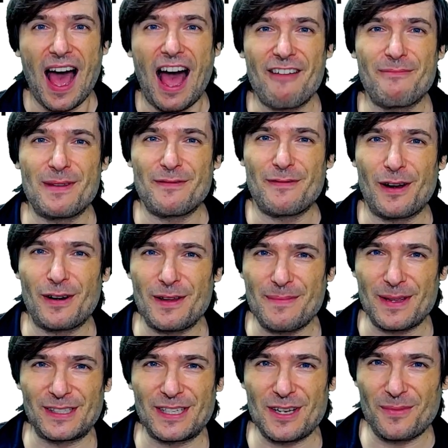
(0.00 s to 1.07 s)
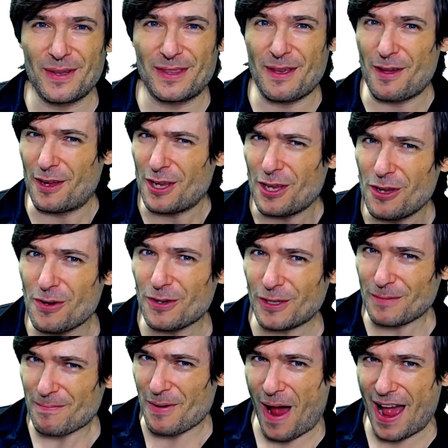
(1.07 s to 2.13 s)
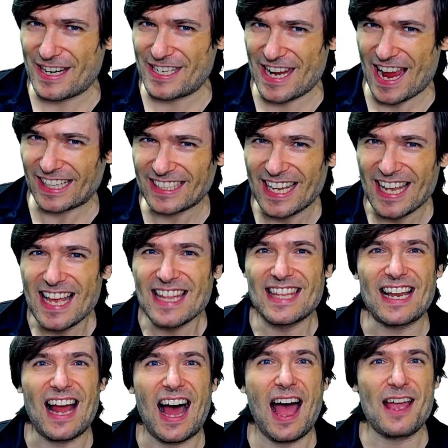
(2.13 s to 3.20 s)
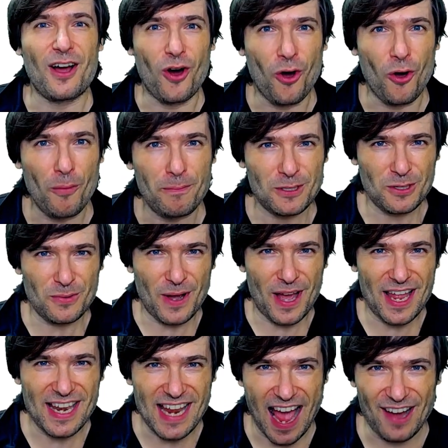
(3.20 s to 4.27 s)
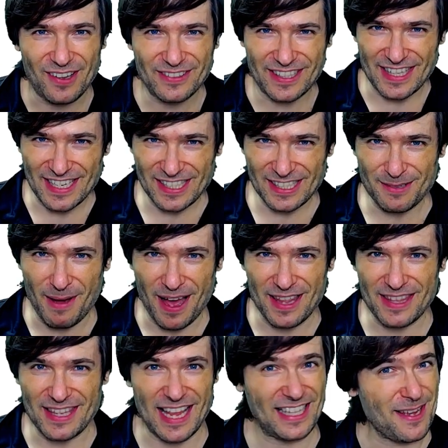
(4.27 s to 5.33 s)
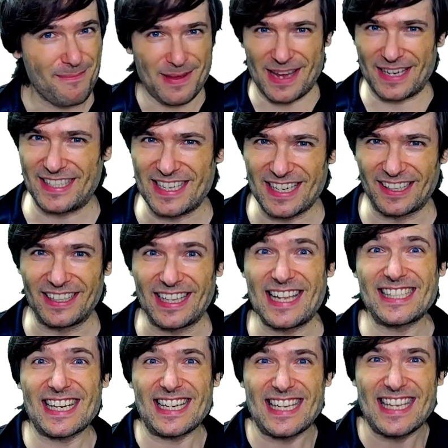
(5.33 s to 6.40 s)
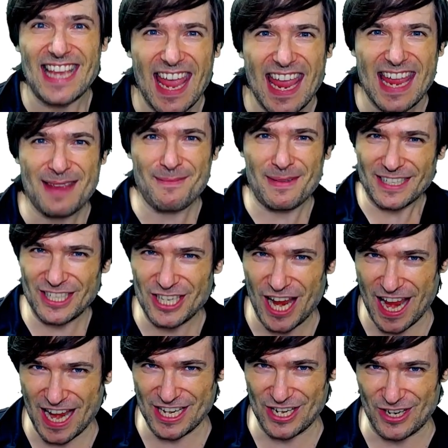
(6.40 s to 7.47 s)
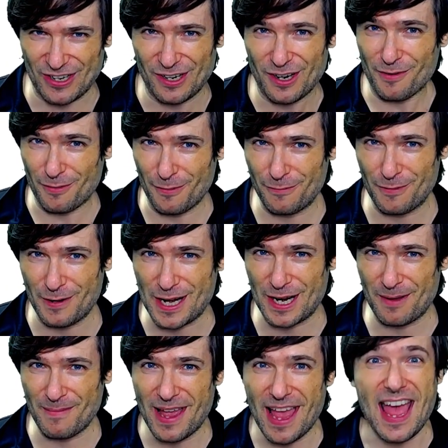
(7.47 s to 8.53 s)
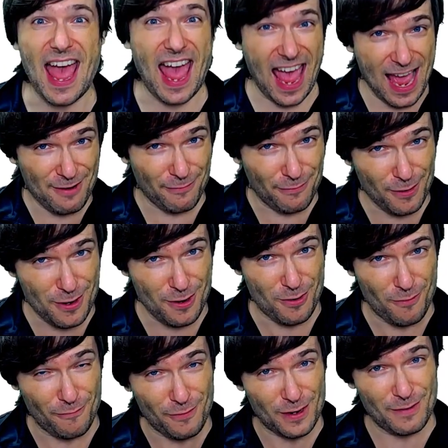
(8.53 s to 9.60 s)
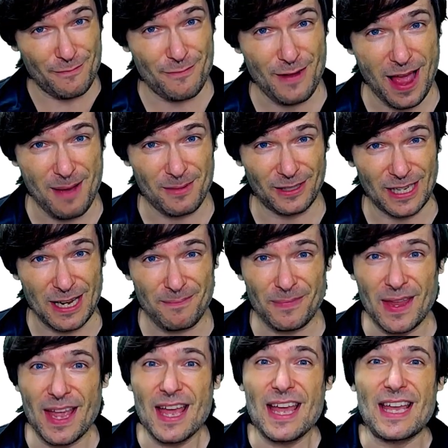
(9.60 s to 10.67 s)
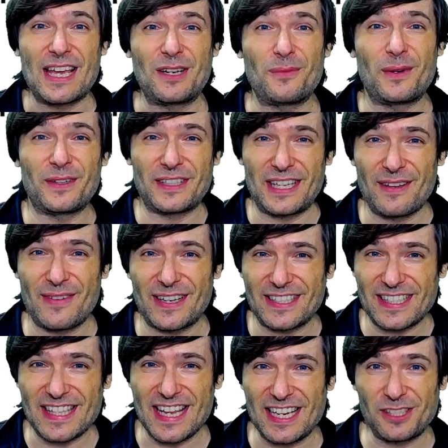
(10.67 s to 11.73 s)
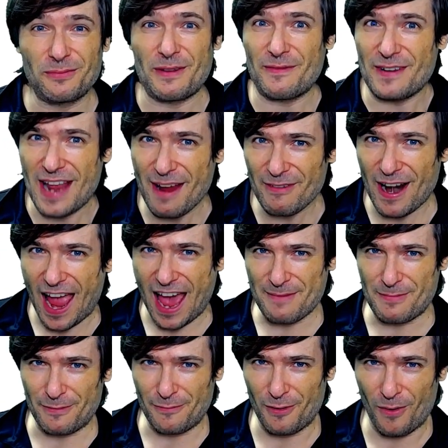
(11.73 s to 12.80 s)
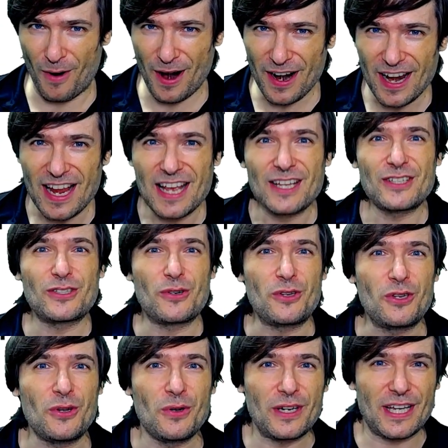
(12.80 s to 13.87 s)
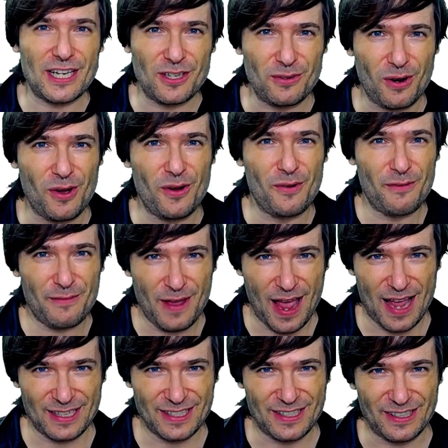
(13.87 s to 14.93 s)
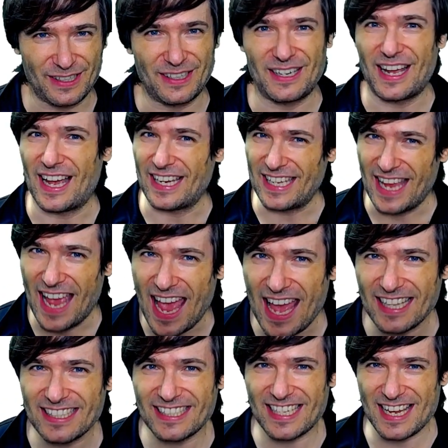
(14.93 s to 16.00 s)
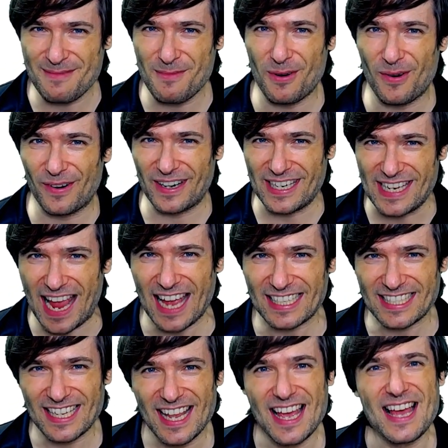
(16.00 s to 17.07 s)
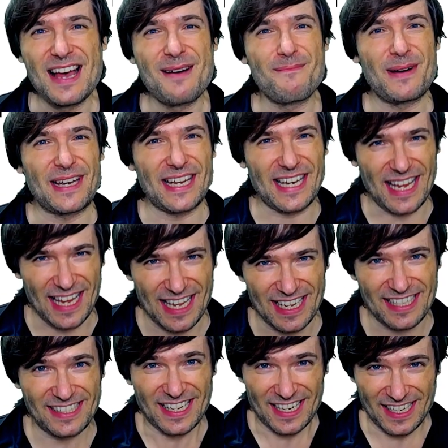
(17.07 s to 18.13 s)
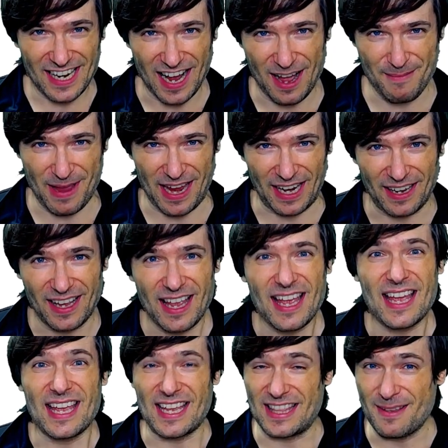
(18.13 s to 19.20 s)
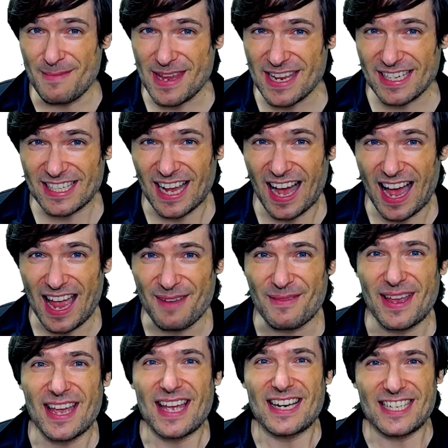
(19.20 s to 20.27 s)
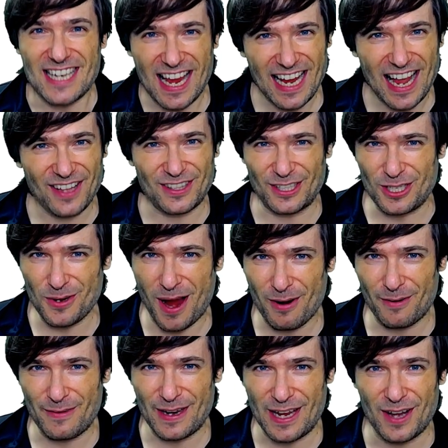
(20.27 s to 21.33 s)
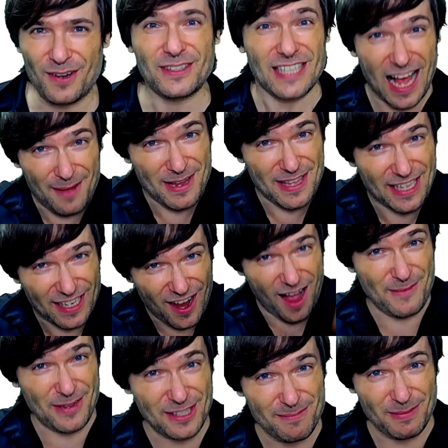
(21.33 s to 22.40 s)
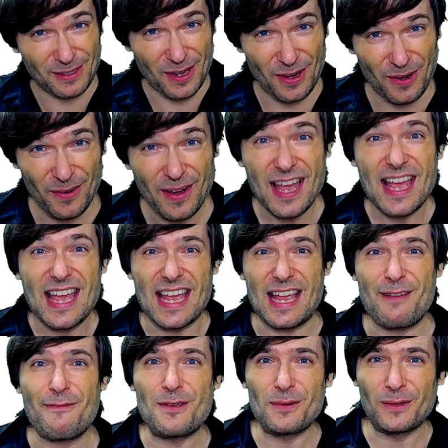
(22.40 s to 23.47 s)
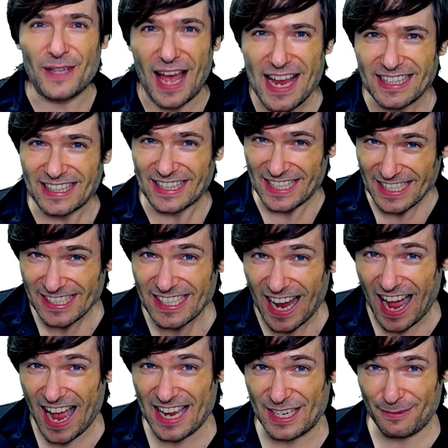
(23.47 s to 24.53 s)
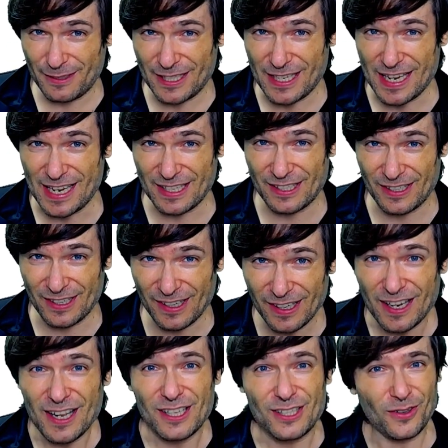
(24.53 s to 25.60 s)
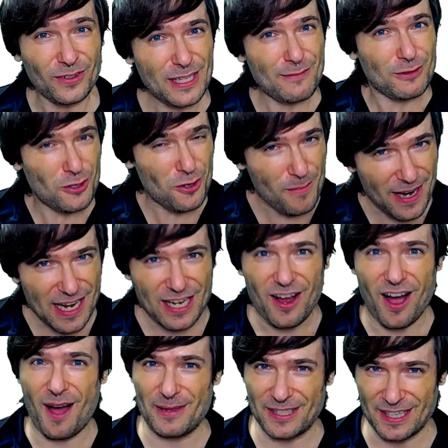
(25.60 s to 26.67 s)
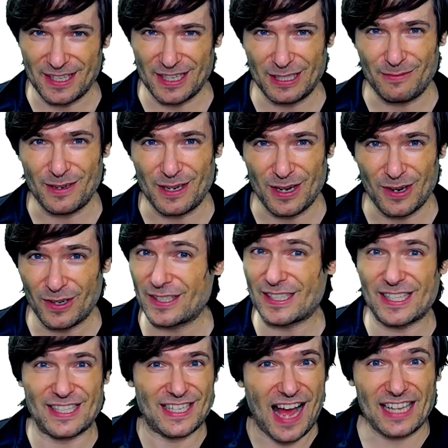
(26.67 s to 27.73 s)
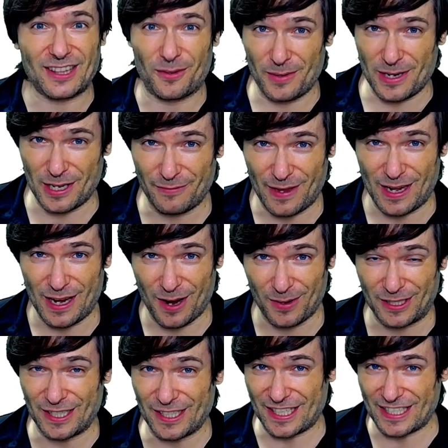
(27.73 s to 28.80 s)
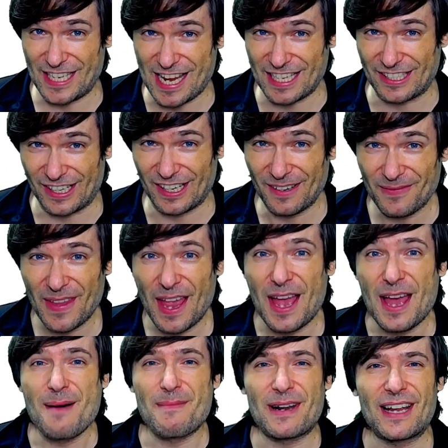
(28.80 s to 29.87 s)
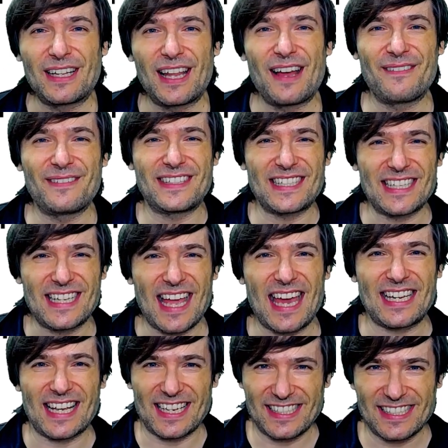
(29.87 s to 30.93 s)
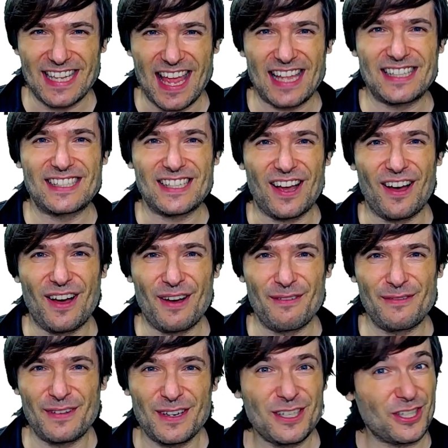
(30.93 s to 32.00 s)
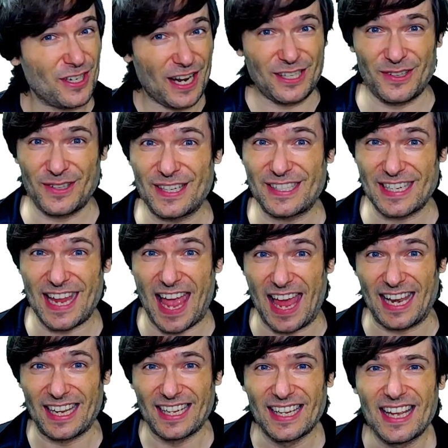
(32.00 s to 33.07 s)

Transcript: I've been very busy with a huge project that I hope to announce this month. It's a big deal. It's a game changer for Freedom and for you, Freedom Family. It will give us things we've never had before so you can grow faster. I can't say more yet, but it is coming. In the meantime, check out the two-hour video. Tell me in the comments below if you like this kind of teaser. Don't leave too many comments in this video because this is not the real video, it's just a teaser. But I'd love to get a sense of, should I do this again?